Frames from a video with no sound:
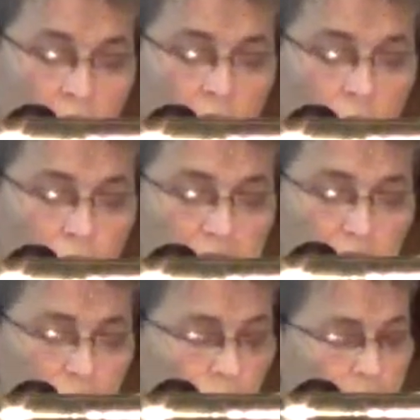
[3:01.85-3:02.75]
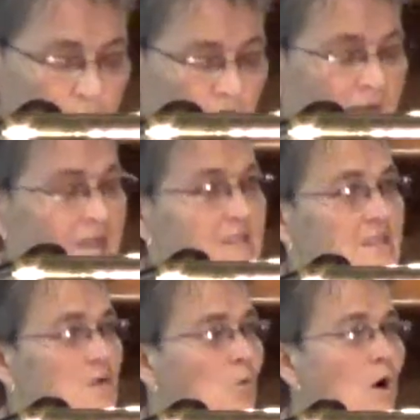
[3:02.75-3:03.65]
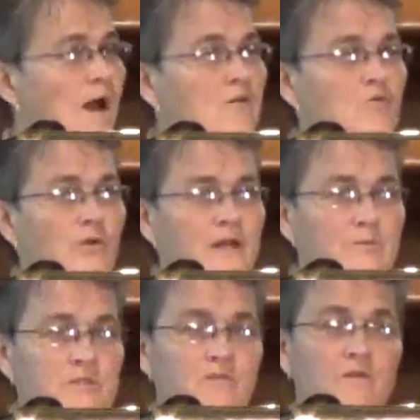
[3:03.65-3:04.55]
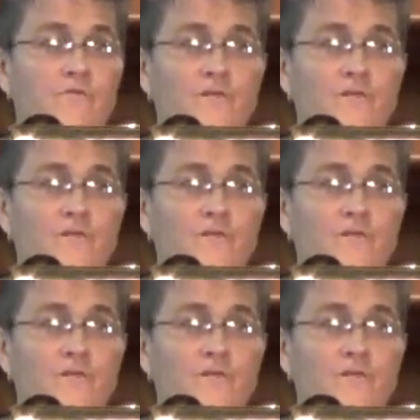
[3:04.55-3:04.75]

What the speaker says: Are we the grapevines and the wild grapes of the